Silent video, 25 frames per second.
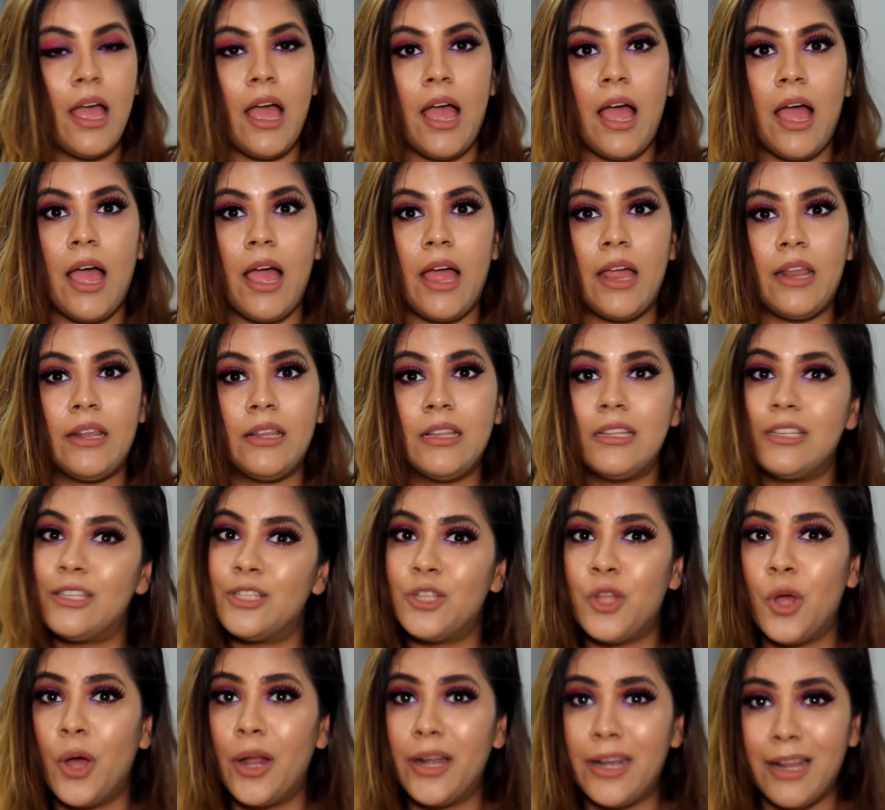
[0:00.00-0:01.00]
And this
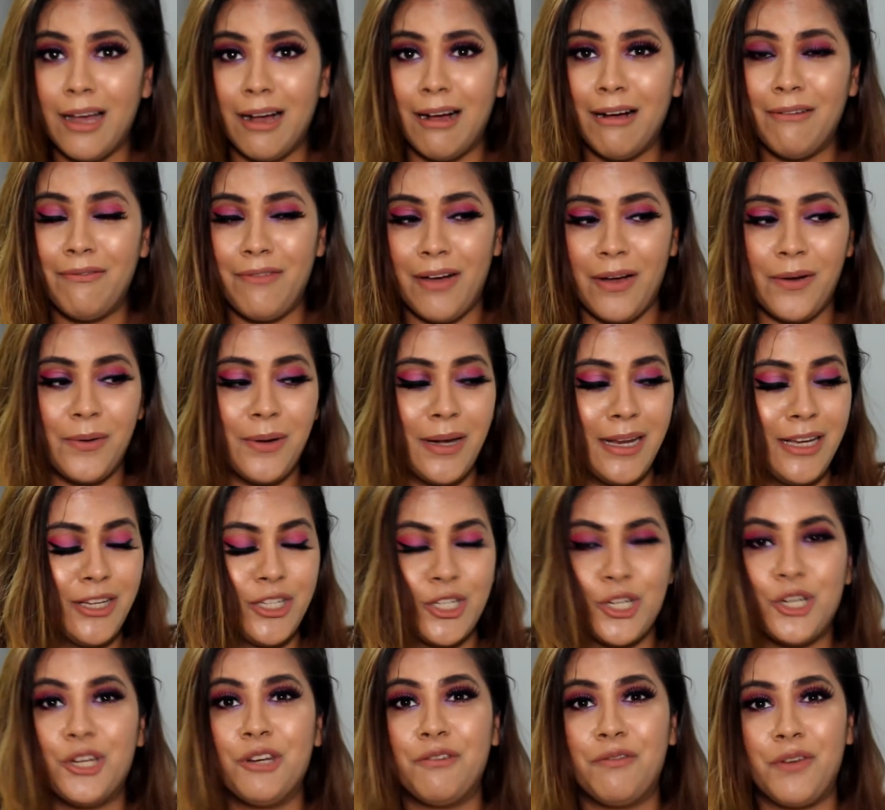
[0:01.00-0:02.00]
is not a
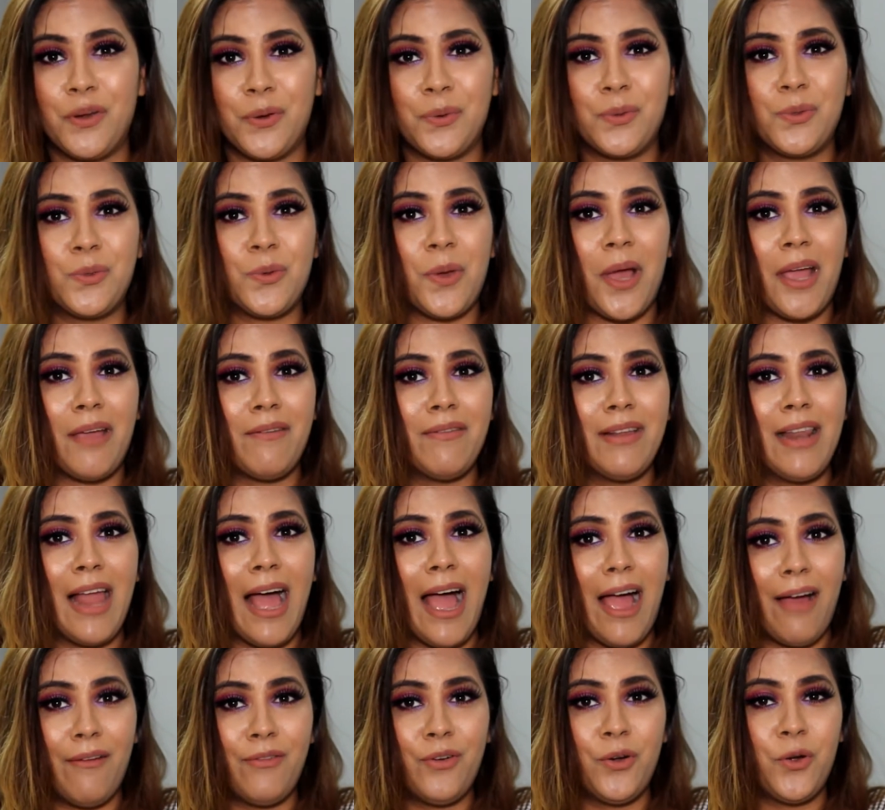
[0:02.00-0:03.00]
foundation review, so I will
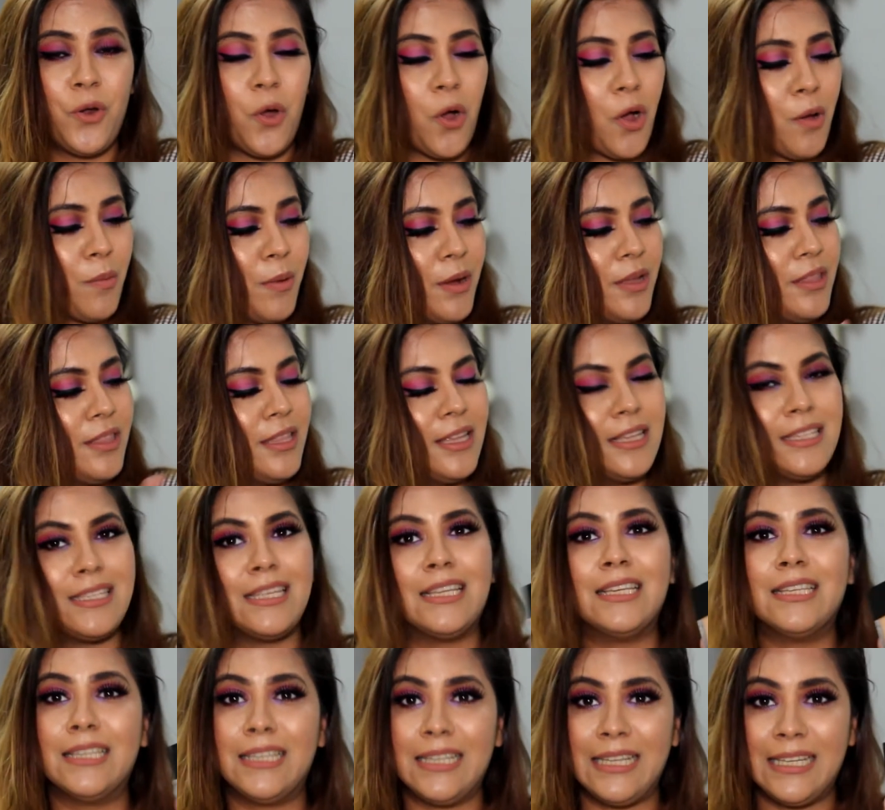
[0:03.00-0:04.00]
have to talk about this
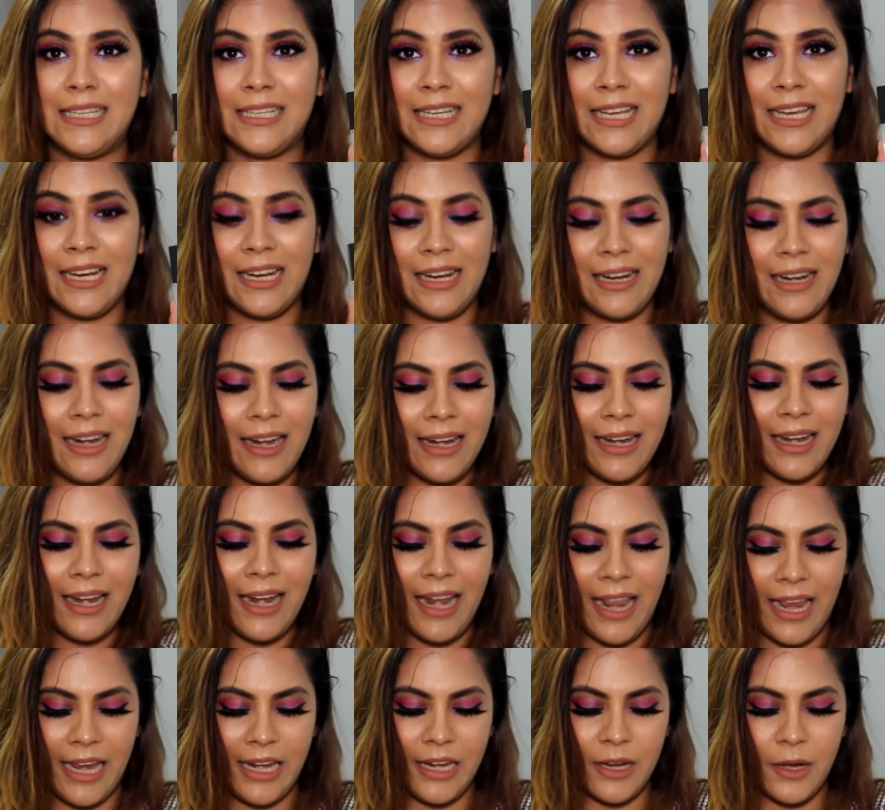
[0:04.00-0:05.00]
in detail a little
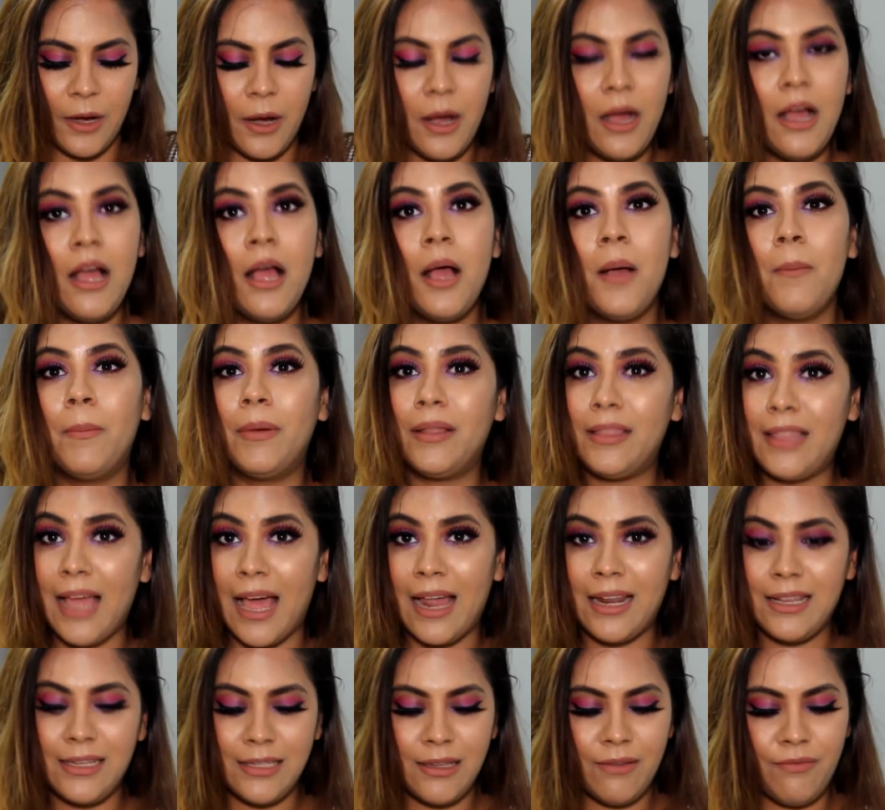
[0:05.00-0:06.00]
later, but
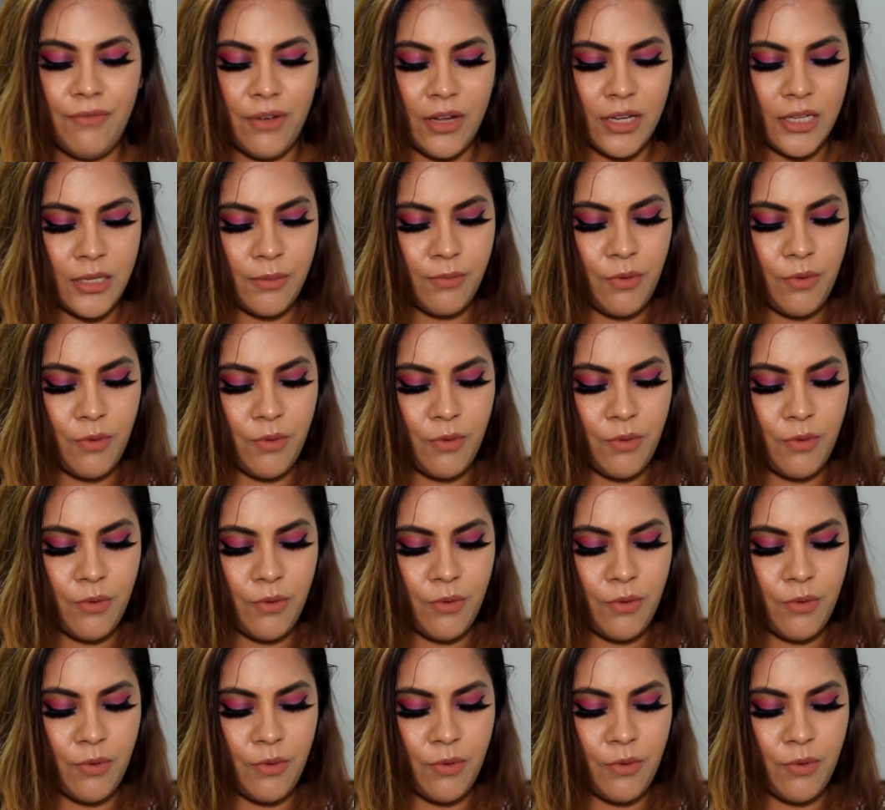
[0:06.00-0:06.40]
that is the first